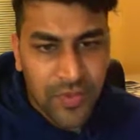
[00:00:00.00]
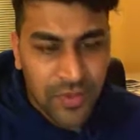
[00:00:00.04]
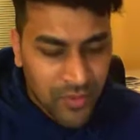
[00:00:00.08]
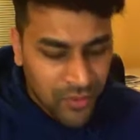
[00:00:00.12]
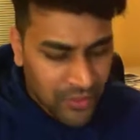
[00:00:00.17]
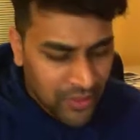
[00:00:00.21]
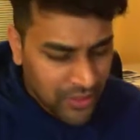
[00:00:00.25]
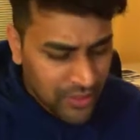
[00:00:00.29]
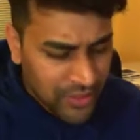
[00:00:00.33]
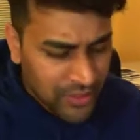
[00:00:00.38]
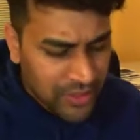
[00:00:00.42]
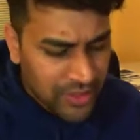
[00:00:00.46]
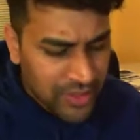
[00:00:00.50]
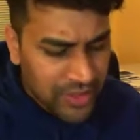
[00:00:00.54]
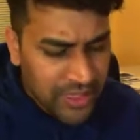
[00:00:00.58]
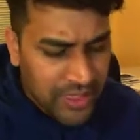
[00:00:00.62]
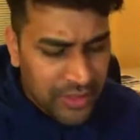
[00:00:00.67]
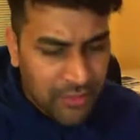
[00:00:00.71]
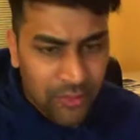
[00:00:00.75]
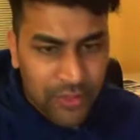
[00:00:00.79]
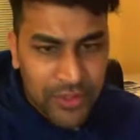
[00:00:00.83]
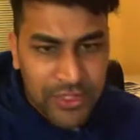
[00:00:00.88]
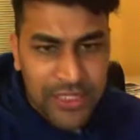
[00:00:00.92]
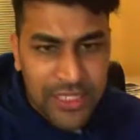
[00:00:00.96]
Well,
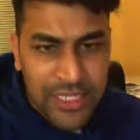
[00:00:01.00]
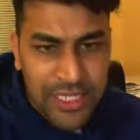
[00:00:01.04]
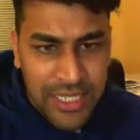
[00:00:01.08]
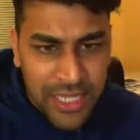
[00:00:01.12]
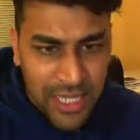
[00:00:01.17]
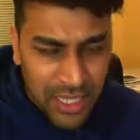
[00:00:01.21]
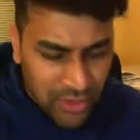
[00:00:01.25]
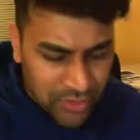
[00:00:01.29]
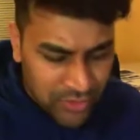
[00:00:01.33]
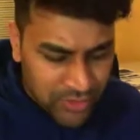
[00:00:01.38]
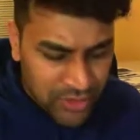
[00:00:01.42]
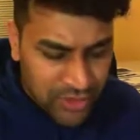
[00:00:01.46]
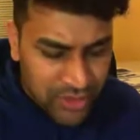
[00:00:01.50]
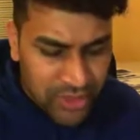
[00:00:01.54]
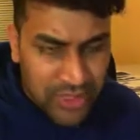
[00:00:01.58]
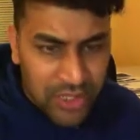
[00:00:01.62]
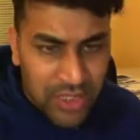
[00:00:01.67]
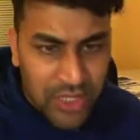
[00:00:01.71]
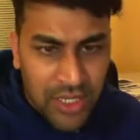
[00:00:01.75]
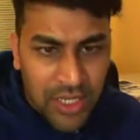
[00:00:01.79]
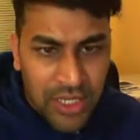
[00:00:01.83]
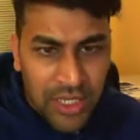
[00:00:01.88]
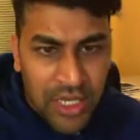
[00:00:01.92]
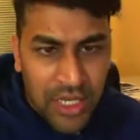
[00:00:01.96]
if we see out
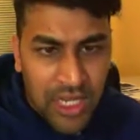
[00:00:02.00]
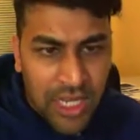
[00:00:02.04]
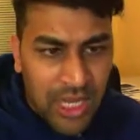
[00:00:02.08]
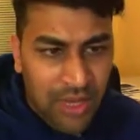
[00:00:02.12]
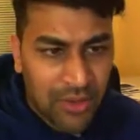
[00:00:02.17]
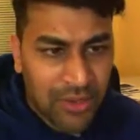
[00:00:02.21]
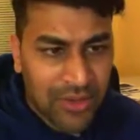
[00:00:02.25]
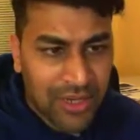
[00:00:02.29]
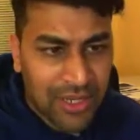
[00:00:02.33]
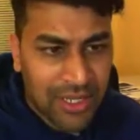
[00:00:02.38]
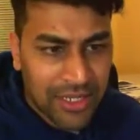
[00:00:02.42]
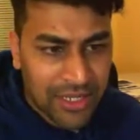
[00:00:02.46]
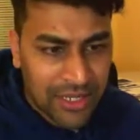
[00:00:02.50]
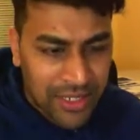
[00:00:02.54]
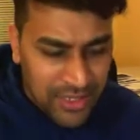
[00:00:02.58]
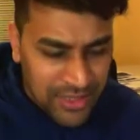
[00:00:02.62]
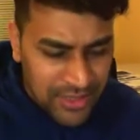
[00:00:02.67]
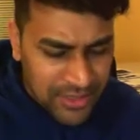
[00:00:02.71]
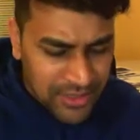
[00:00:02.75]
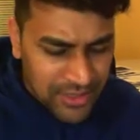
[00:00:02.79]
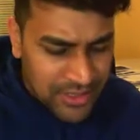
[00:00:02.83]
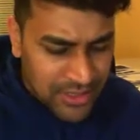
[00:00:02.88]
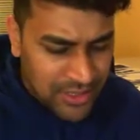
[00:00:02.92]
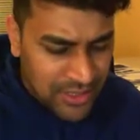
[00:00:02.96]
our linked
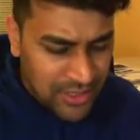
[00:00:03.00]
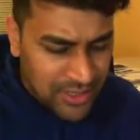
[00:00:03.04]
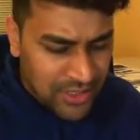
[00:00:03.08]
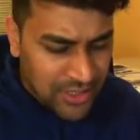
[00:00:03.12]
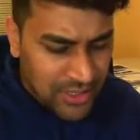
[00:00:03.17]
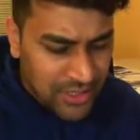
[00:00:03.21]
list,